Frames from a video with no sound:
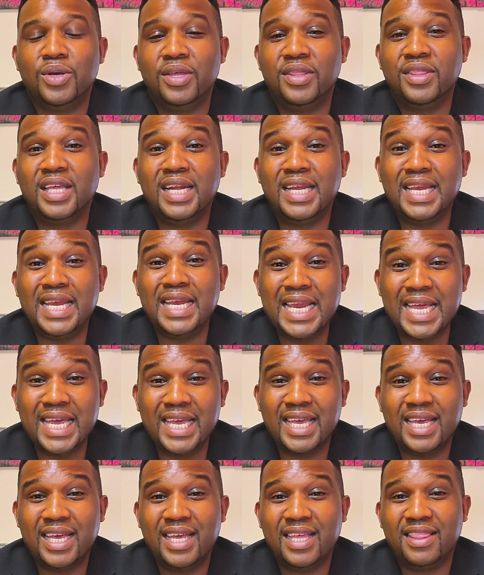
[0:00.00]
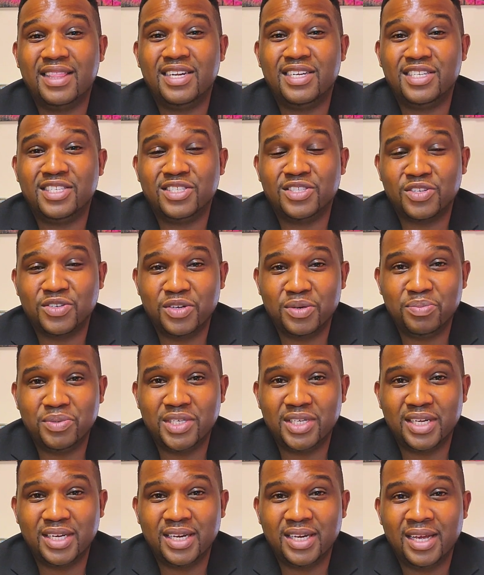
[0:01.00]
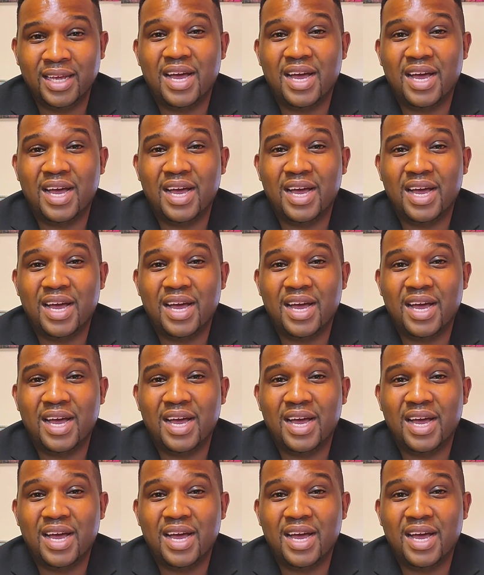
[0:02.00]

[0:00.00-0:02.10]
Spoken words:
in the link in the description,